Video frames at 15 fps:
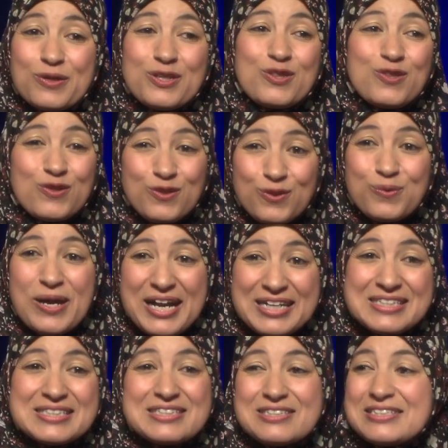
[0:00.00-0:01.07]
in the U
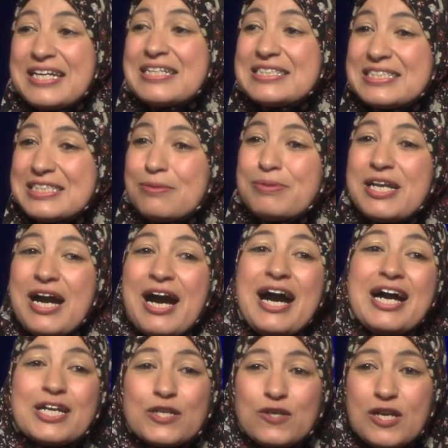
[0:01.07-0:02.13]
S there tends to be a
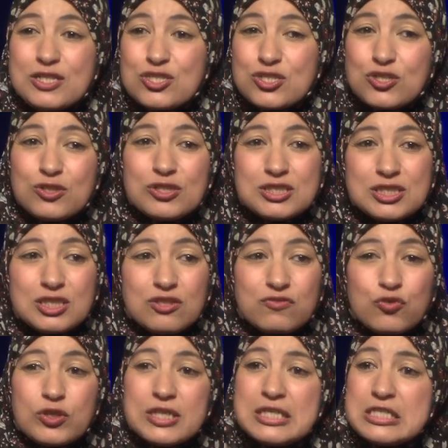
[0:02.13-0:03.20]
higher uncertainty
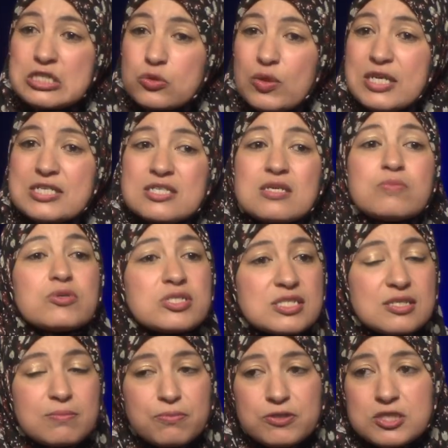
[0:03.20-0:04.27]
avoidance, whereas the
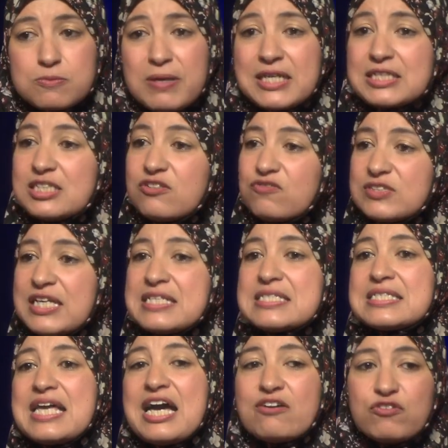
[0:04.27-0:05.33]
Muslim perspective tends
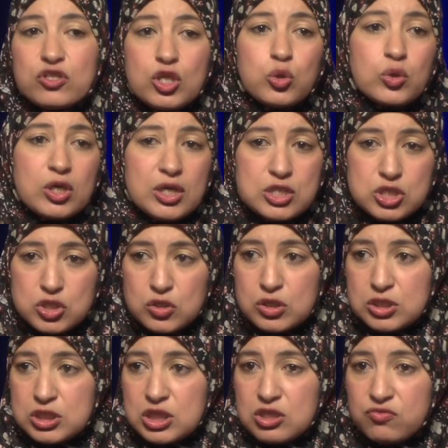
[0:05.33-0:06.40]
to have a lower
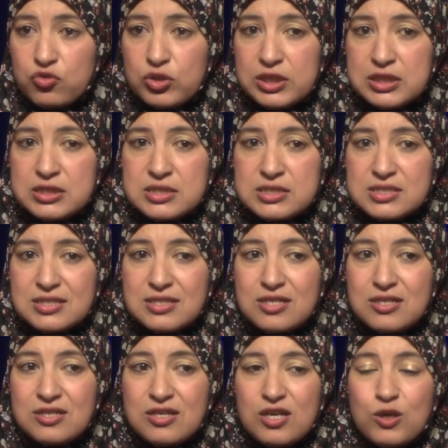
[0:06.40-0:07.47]
uncertainty avoidance.
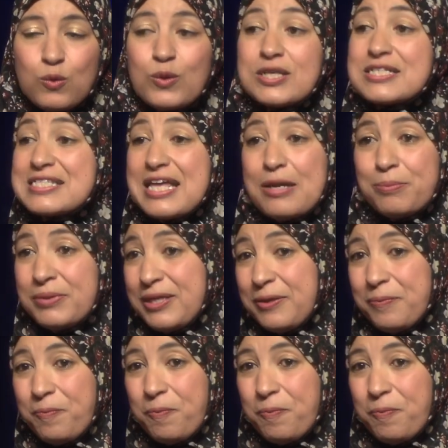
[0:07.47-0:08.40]
What does that mean?